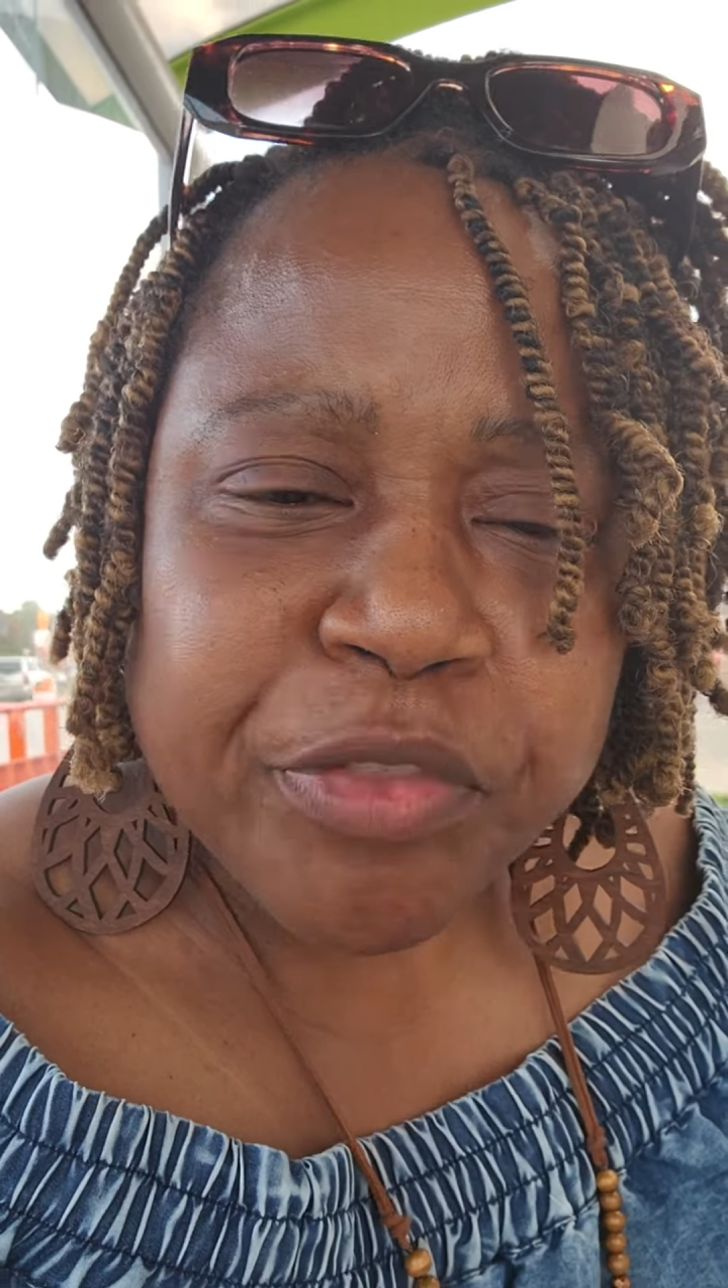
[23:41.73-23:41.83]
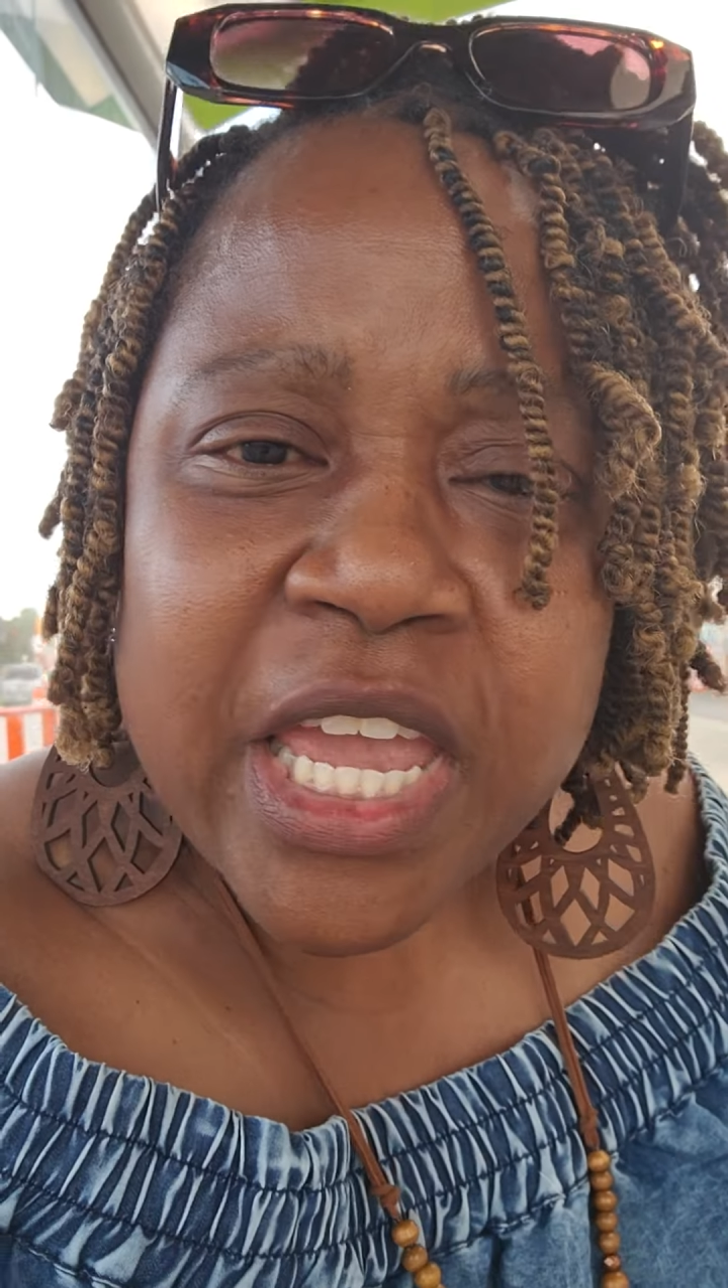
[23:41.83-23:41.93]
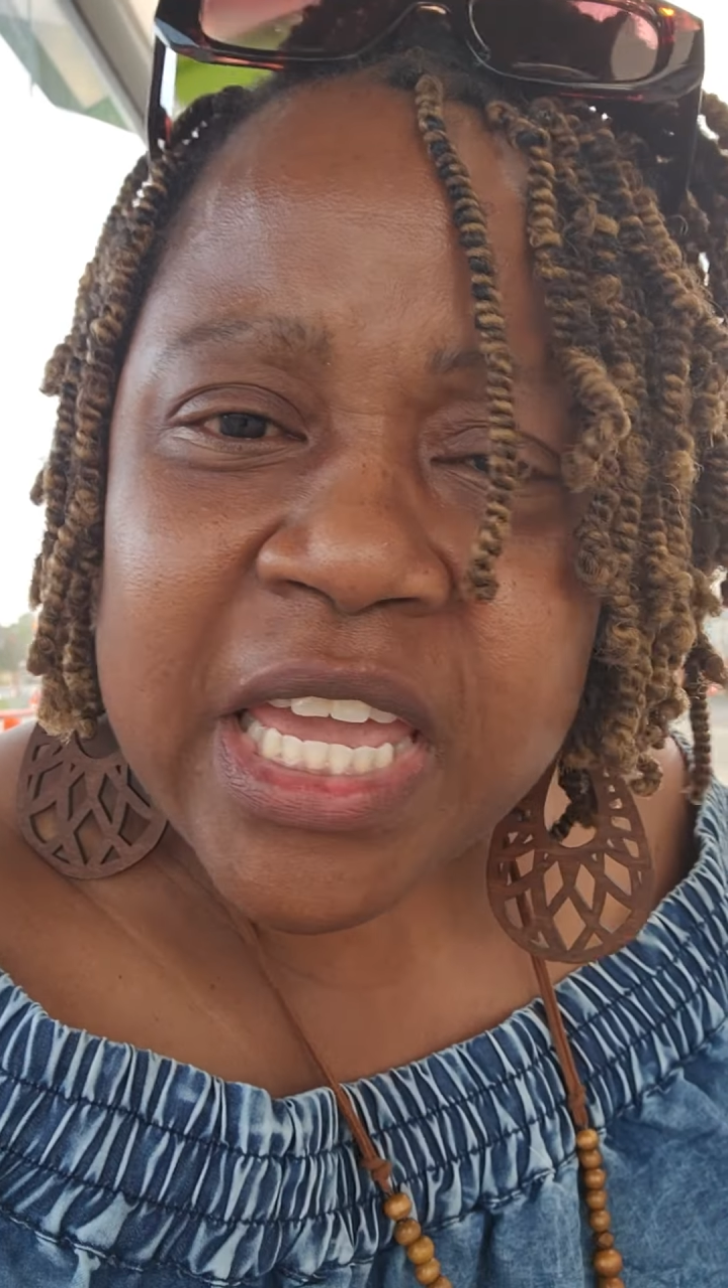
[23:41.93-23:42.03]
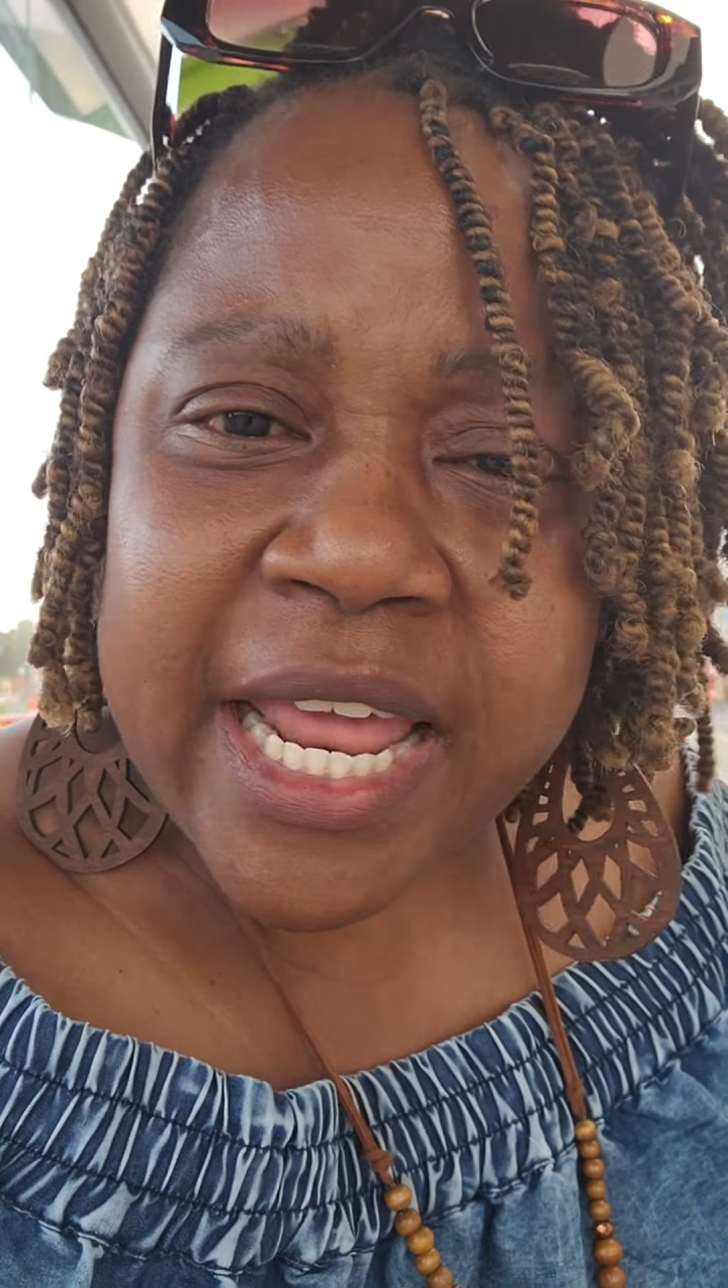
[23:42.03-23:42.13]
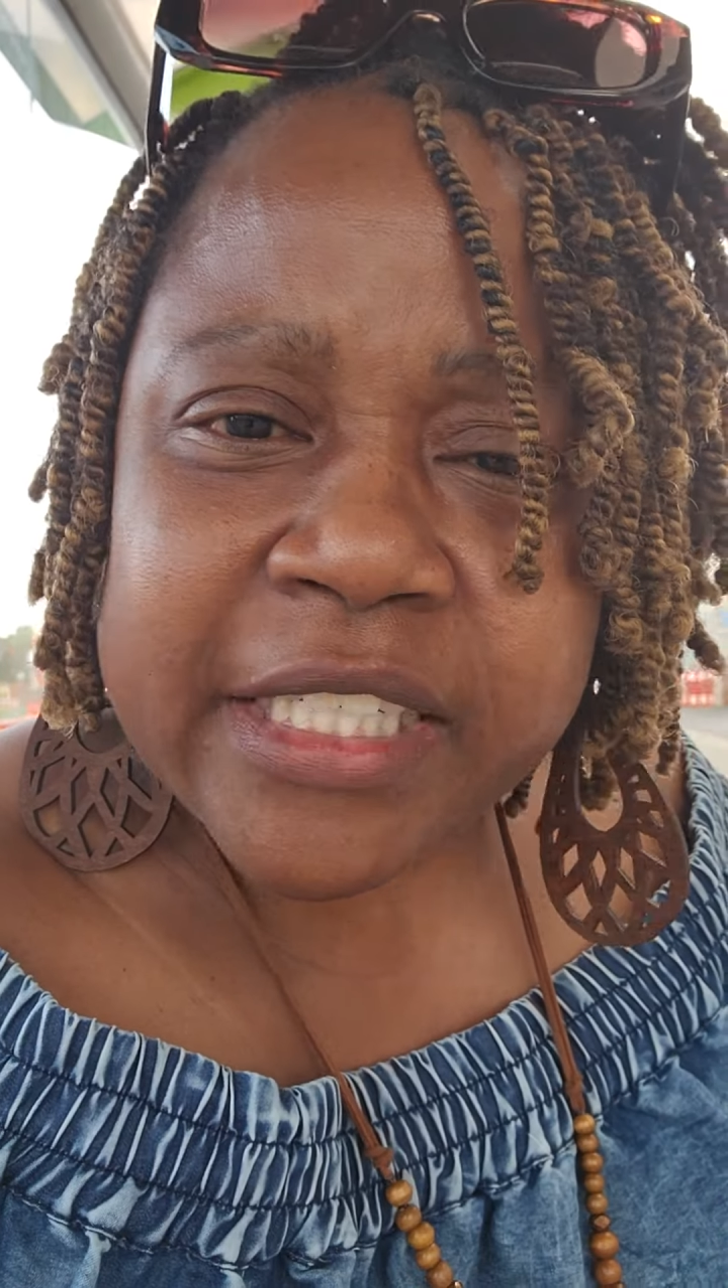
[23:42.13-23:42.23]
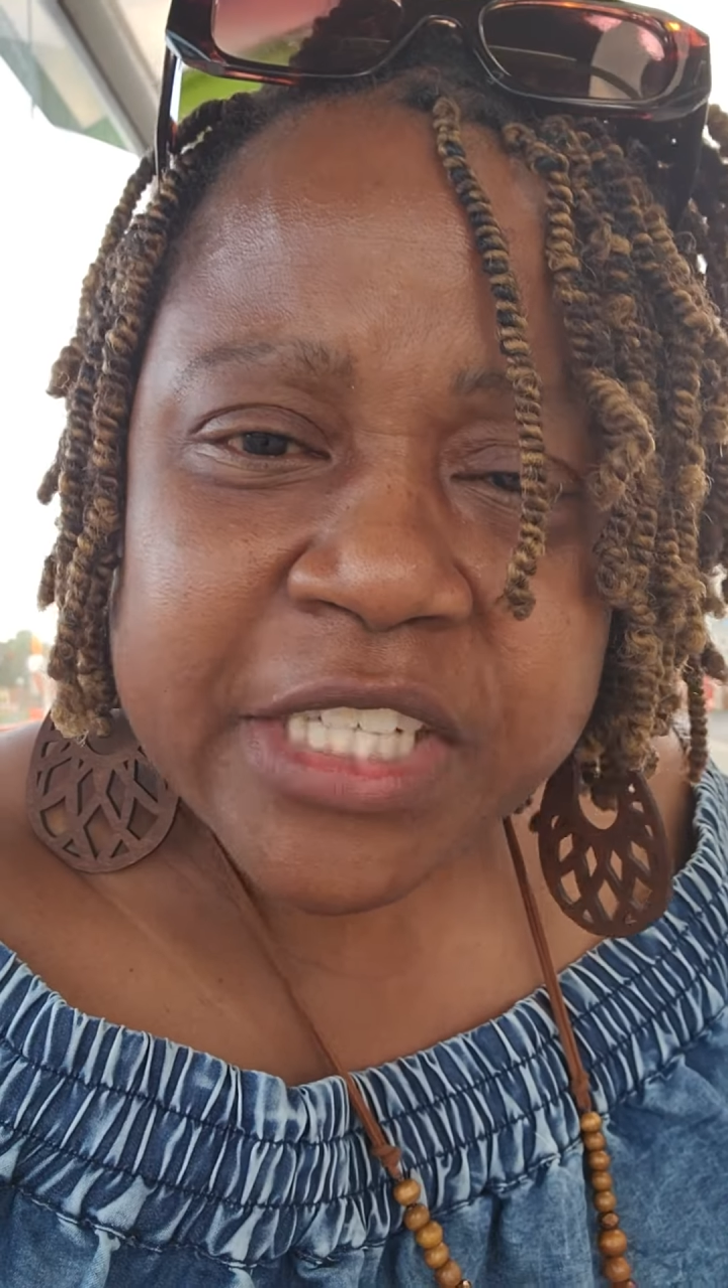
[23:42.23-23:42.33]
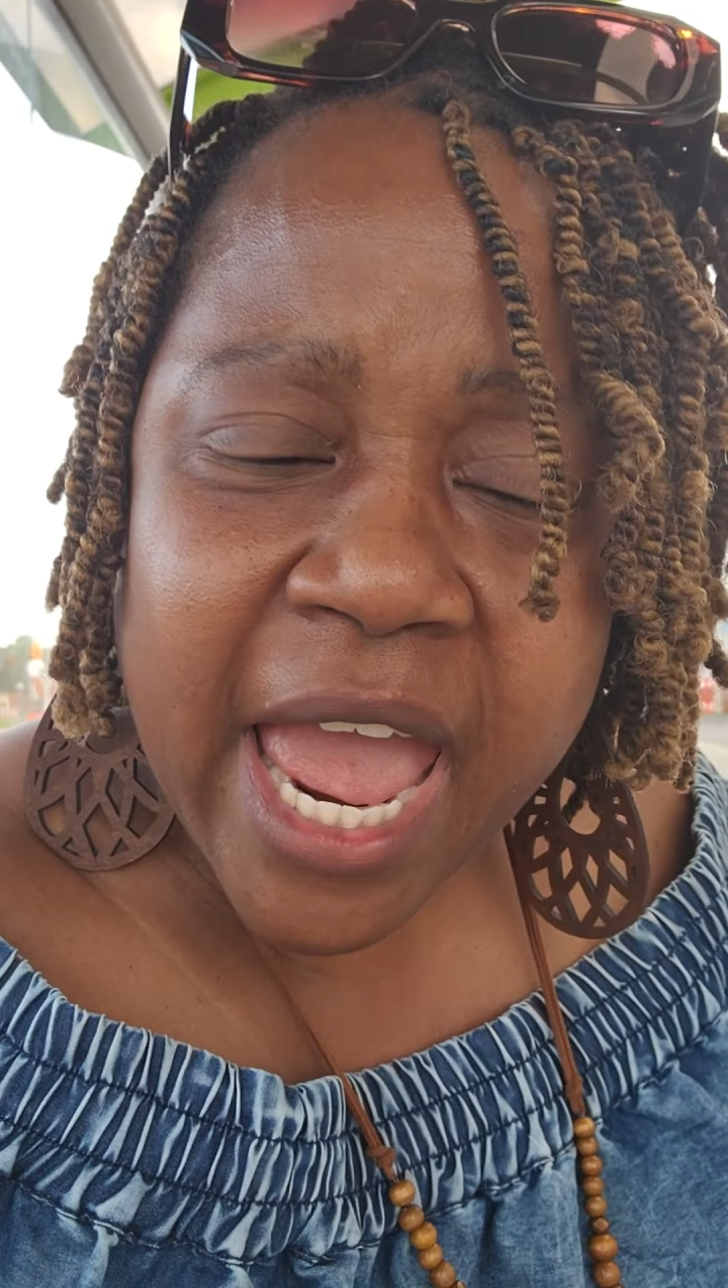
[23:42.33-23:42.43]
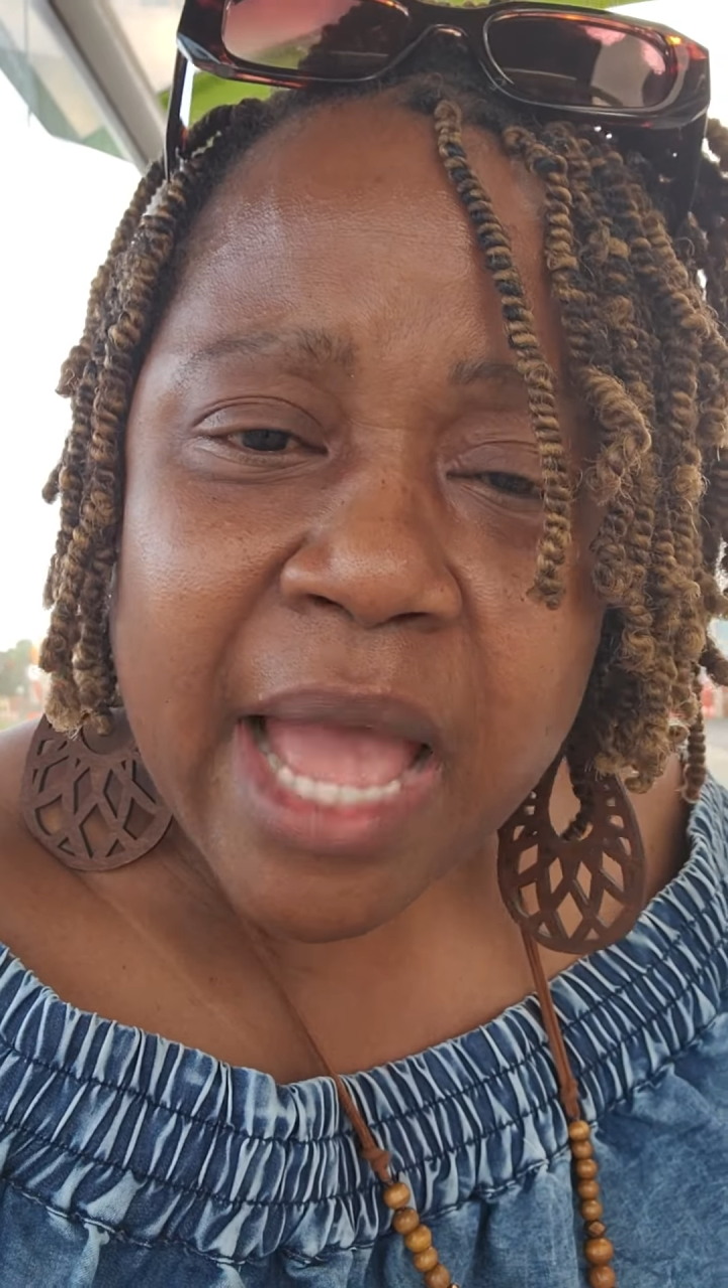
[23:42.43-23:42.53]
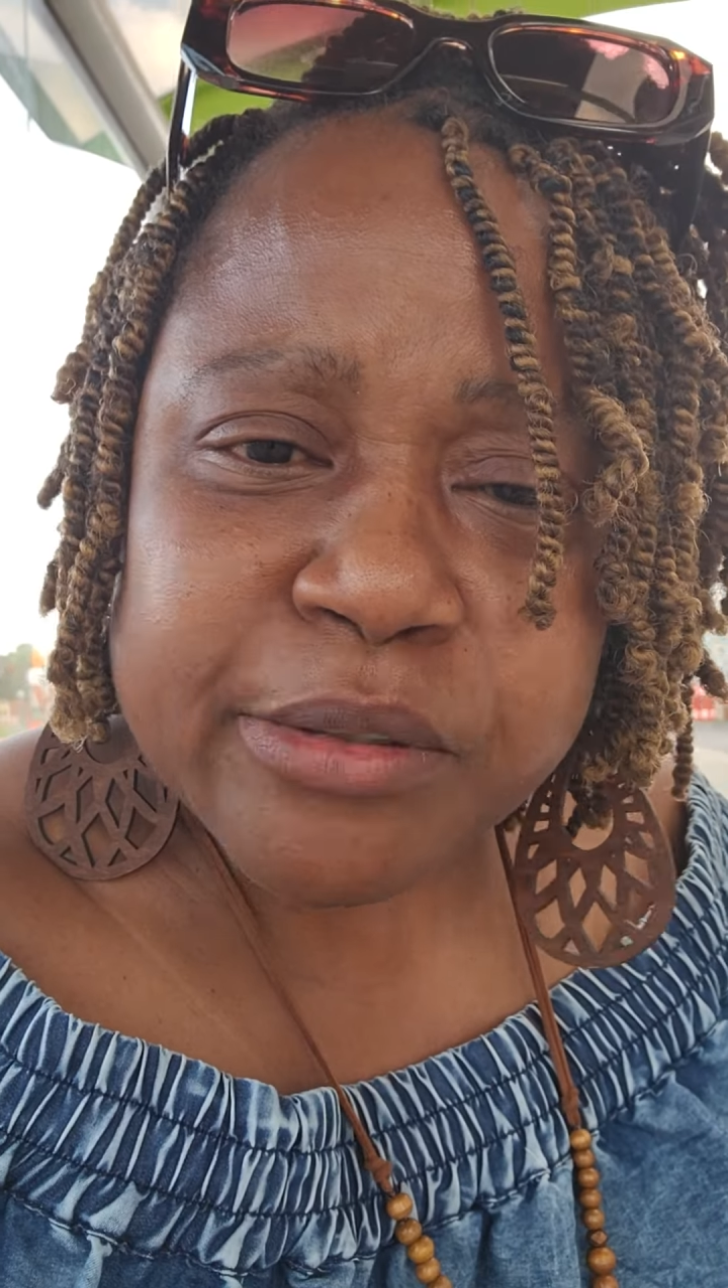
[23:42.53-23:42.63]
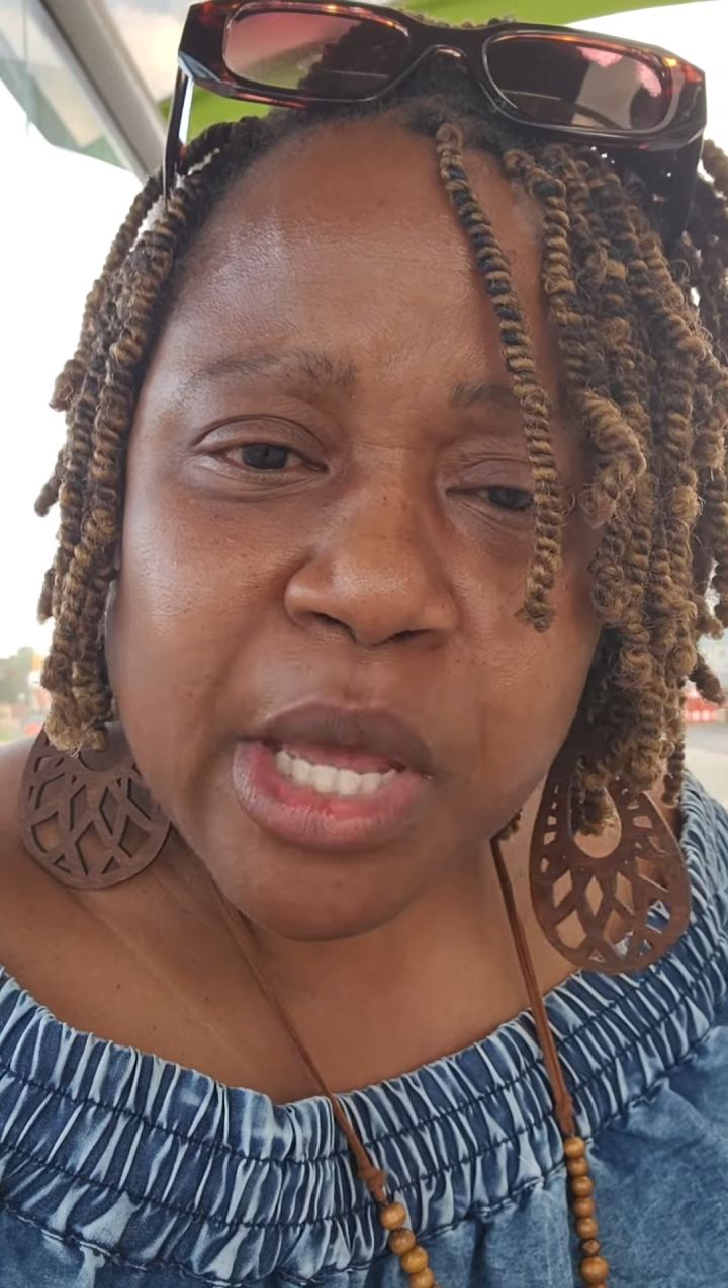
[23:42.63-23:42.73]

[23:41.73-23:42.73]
thinking at the time